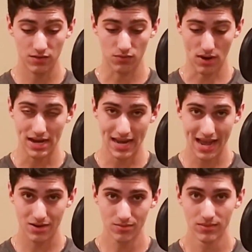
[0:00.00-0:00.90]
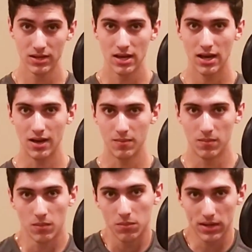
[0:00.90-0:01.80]
as of right now,
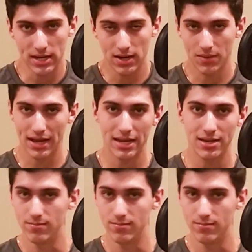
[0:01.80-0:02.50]
but you know, that